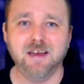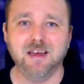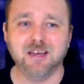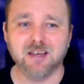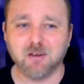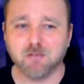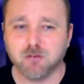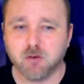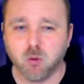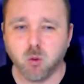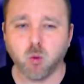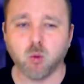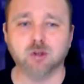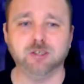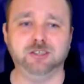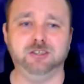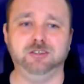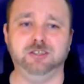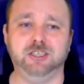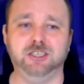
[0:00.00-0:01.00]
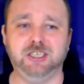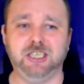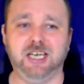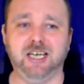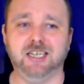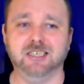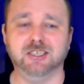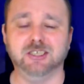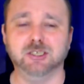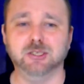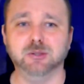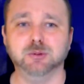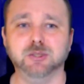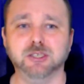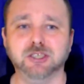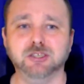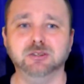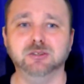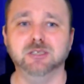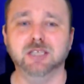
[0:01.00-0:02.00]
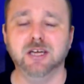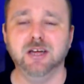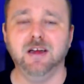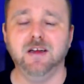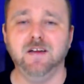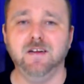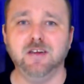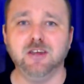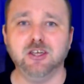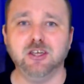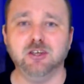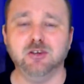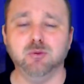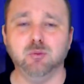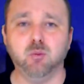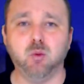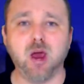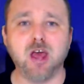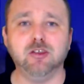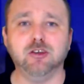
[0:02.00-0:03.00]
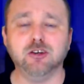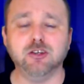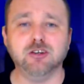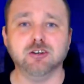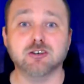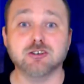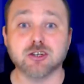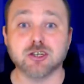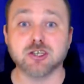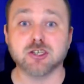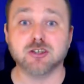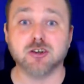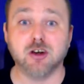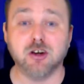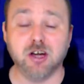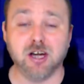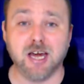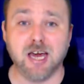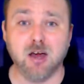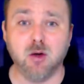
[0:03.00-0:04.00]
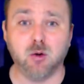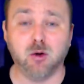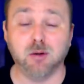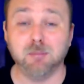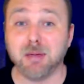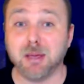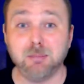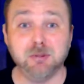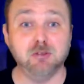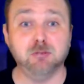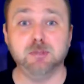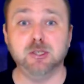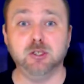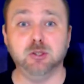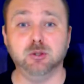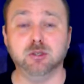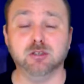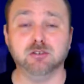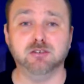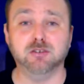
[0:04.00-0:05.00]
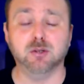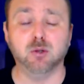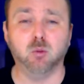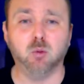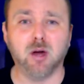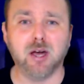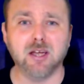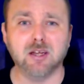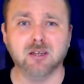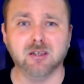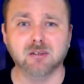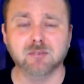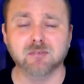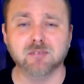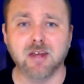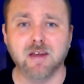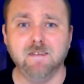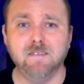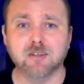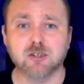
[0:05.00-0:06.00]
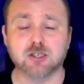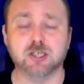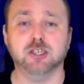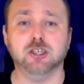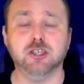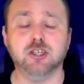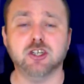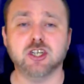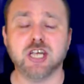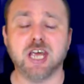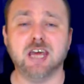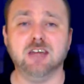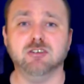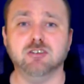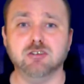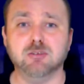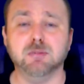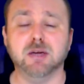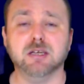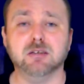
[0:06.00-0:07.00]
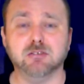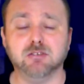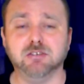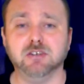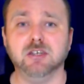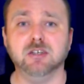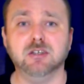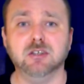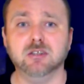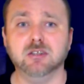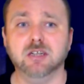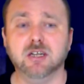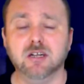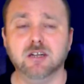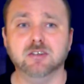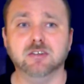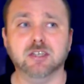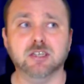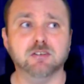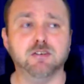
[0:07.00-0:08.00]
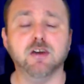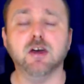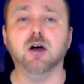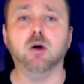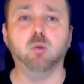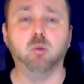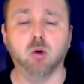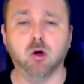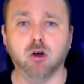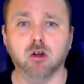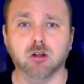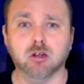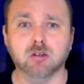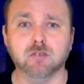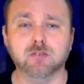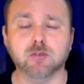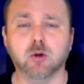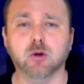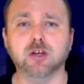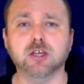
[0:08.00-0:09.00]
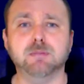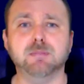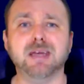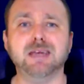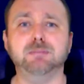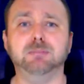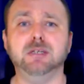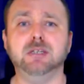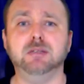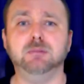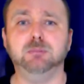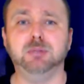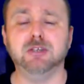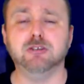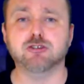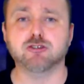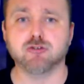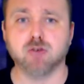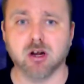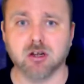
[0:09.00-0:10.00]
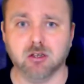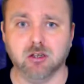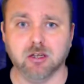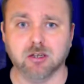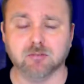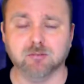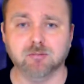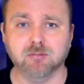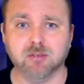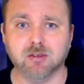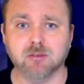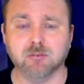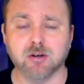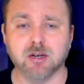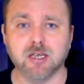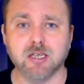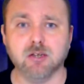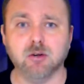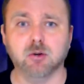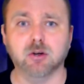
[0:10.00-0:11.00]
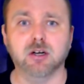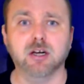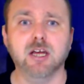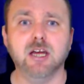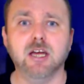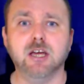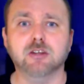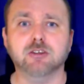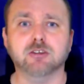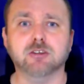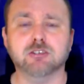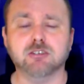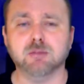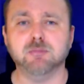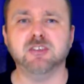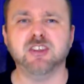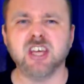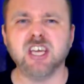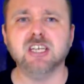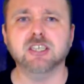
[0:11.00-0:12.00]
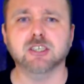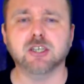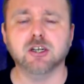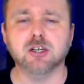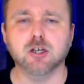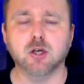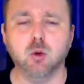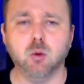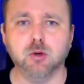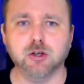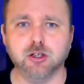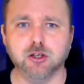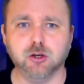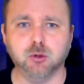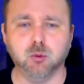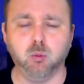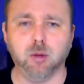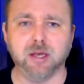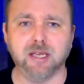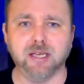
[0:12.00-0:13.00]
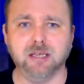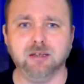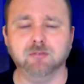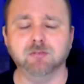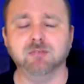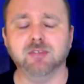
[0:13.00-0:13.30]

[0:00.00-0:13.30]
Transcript: Of course there's a chance. Whether you're just starting out, or maybe you've been doing it for a while, there's a good chance you might feel that you've hit a wall, or you might be struggling, right? Or there's some things aren't going your way.